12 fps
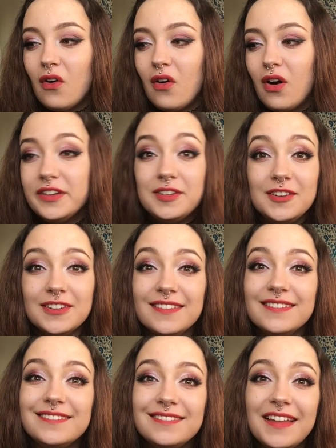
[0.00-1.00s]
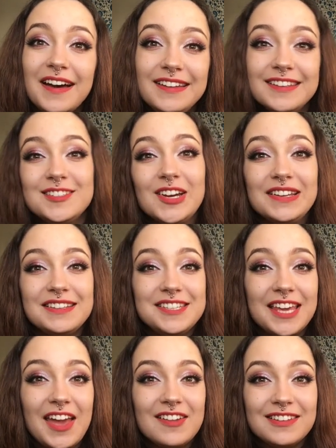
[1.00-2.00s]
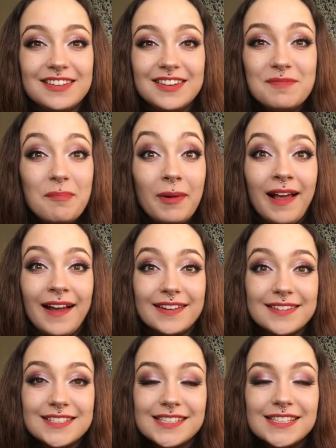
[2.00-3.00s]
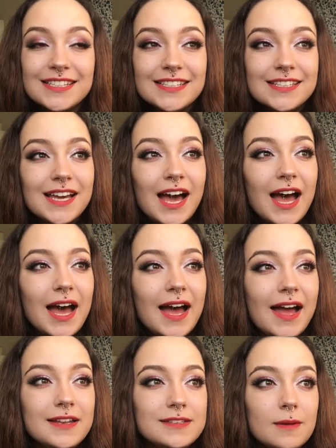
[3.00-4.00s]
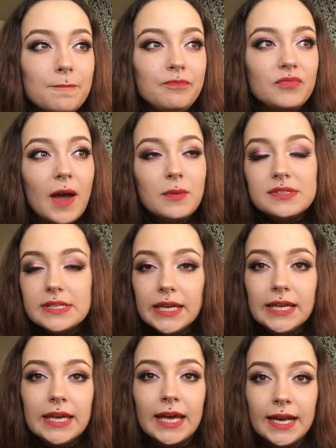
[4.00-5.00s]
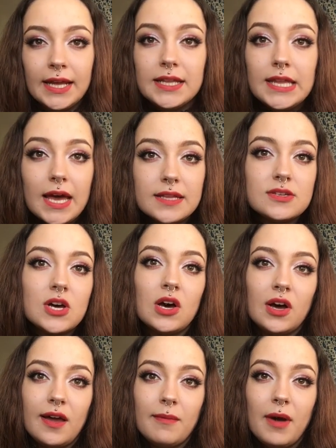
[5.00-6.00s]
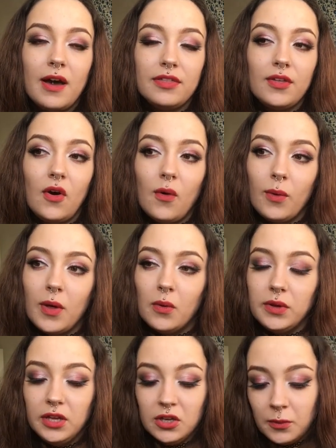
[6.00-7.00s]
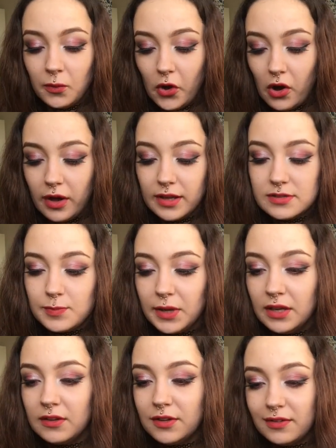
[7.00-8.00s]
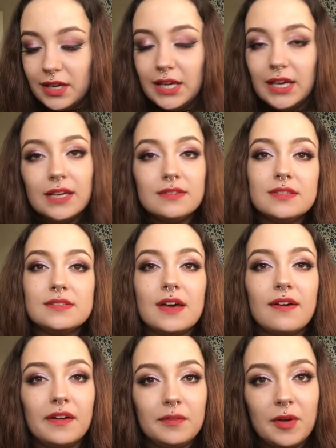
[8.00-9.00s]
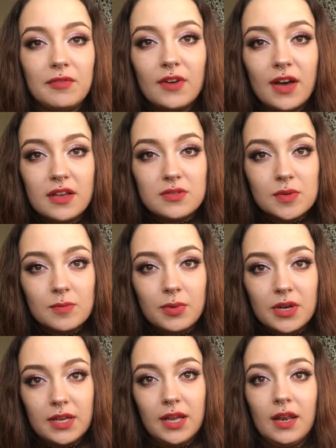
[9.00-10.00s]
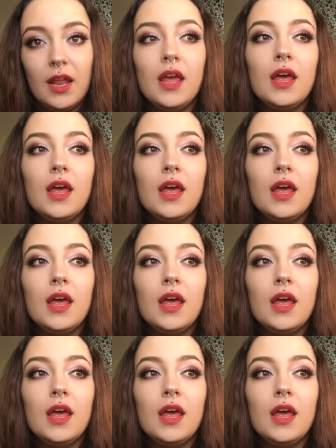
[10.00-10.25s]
I didn't. I decided to get another implant. And I was thinking at that time, I thought, well, you know what, it's been 3 years since I had my first one put in.